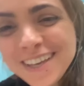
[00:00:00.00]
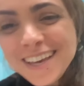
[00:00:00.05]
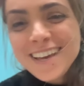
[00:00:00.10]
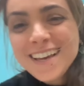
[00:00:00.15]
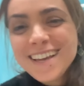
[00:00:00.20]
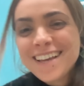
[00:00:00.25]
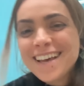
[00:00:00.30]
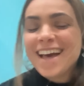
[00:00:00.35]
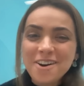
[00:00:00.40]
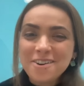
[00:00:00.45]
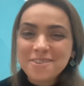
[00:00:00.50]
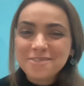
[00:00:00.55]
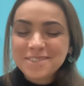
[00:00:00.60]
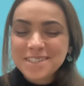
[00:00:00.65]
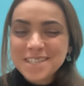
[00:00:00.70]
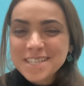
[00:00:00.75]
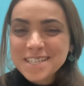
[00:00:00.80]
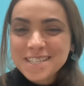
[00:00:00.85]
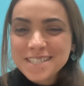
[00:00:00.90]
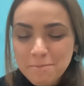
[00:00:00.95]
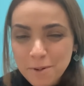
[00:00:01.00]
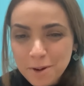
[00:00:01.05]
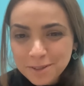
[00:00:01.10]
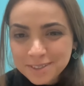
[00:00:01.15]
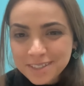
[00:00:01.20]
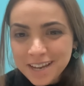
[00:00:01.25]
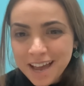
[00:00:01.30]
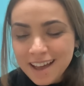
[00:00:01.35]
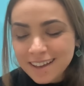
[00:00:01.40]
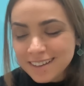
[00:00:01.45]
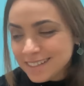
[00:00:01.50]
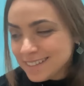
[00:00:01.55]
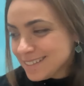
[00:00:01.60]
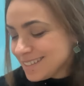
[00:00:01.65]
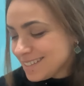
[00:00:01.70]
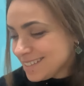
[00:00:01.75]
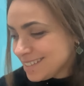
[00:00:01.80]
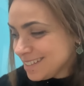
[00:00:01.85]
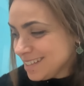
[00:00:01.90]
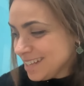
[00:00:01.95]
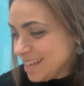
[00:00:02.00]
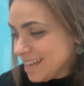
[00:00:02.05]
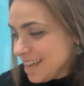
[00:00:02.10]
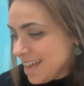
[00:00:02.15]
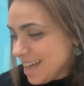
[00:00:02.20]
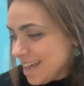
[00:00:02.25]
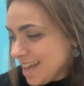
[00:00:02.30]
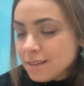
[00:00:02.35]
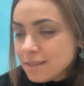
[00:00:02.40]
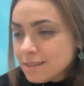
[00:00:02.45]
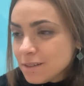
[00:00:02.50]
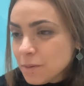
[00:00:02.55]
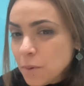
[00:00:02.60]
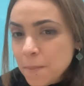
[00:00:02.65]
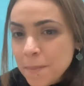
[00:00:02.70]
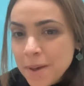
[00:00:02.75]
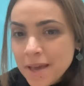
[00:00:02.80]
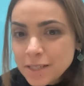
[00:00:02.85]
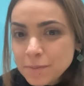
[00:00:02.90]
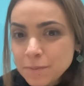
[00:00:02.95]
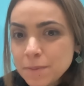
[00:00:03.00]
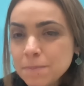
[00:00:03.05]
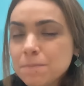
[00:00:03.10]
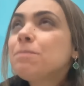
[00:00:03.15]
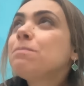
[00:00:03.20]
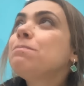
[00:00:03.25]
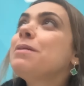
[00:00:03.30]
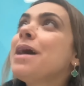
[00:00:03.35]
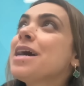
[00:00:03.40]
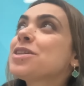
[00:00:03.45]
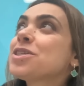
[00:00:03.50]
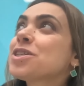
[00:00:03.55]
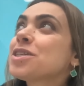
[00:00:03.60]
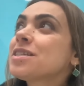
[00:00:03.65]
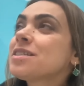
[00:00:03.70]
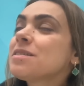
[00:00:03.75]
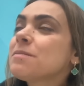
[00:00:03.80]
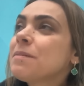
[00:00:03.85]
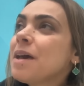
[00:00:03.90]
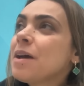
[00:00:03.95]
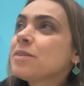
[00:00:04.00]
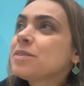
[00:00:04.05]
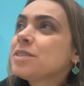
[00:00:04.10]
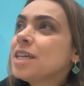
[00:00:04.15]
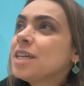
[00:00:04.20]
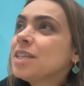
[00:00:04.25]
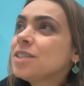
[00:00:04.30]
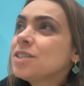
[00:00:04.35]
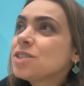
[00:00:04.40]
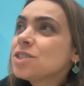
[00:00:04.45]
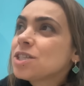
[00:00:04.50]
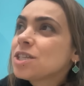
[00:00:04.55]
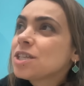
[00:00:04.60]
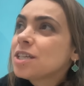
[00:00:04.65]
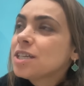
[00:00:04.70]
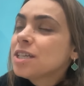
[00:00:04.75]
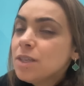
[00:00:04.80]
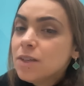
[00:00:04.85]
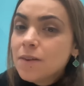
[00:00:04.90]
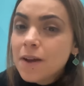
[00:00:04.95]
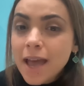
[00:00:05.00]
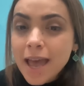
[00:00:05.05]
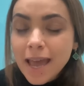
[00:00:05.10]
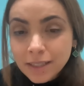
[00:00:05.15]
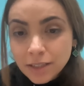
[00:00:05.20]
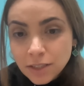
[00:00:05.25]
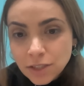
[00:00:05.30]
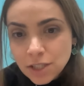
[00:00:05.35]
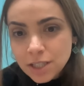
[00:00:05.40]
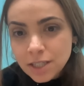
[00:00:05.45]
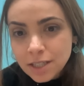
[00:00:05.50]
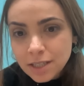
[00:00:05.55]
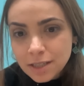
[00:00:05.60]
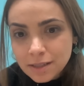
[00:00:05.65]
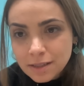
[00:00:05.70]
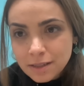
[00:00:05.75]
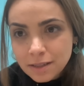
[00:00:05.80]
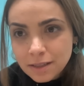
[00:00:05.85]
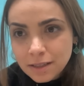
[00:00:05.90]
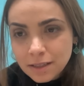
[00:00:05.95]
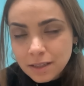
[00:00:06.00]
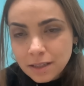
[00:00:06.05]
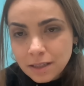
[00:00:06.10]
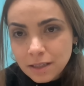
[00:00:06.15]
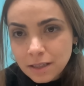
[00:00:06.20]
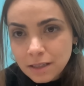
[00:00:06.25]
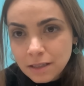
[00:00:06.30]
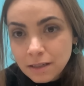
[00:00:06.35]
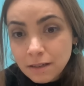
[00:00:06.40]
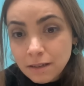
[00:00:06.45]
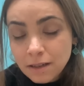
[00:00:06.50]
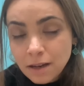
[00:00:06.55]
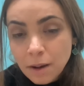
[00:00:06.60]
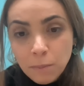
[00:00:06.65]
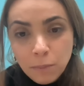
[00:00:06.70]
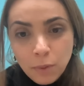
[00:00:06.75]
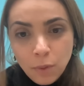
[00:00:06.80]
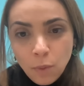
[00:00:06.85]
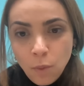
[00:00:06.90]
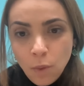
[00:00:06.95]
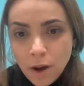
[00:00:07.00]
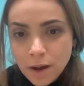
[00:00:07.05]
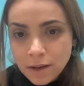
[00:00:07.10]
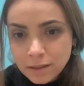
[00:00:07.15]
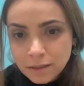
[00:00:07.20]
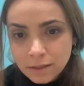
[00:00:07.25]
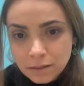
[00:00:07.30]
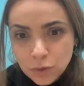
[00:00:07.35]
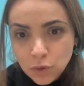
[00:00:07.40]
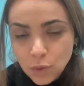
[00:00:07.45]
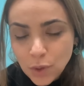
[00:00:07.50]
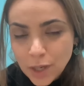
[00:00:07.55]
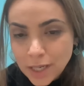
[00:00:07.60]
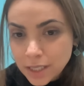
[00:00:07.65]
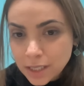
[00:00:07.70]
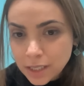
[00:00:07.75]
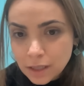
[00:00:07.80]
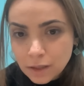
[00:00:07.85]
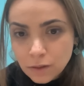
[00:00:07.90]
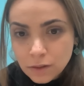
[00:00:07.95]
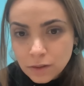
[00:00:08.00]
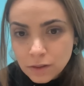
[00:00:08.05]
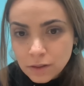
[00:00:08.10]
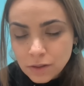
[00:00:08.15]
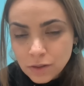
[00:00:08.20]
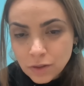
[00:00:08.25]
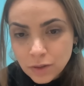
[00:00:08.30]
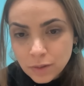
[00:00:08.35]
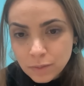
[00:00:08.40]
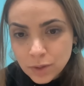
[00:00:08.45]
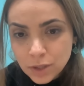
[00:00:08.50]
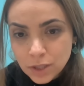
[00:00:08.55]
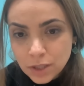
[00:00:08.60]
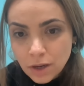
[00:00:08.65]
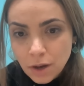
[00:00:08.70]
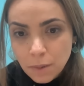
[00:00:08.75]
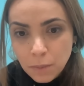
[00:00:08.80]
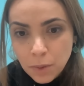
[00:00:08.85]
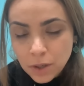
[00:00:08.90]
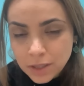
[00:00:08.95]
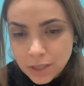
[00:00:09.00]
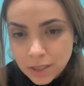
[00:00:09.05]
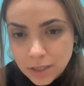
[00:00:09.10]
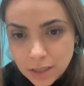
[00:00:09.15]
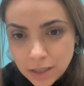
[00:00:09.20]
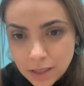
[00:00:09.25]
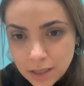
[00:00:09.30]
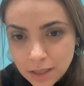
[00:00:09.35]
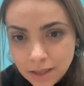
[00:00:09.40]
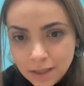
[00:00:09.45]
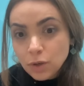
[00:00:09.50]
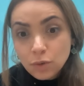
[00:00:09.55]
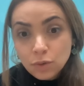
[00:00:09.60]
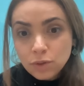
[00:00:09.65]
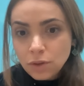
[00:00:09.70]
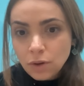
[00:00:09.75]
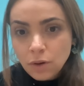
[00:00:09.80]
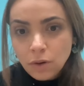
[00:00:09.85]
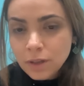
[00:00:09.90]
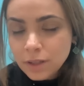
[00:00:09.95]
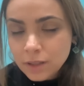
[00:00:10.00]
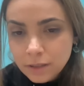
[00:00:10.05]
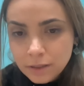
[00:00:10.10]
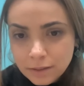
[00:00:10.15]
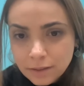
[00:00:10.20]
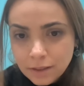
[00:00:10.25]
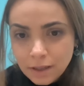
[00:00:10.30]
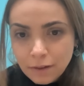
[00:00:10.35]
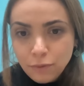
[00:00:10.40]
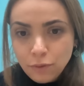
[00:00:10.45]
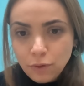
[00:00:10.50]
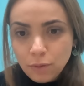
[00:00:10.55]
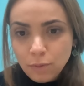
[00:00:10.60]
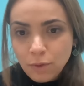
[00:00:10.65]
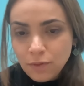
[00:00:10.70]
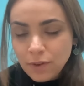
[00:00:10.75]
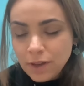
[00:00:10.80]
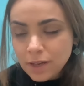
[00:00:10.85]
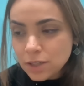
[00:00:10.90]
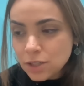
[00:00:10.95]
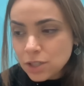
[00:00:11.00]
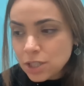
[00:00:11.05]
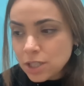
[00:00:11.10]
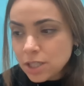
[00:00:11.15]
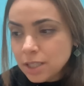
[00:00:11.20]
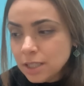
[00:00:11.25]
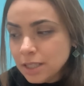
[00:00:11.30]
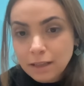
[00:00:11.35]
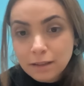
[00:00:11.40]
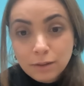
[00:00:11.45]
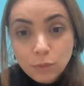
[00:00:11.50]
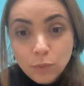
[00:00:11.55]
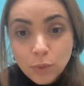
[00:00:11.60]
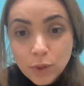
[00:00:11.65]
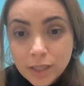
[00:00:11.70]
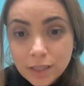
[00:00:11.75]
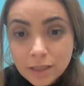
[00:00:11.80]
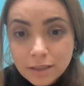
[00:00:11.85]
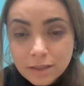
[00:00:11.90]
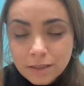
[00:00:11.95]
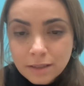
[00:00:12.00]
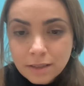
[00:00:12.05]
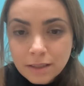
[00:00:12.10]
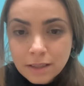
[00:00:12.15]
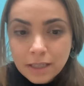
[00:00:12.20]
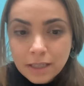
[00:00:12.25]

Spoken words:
kick off this podcast. So what makes me passionate about energy? Energy is the number one traded and consumed commodity, crude oil, a form of energy in the world.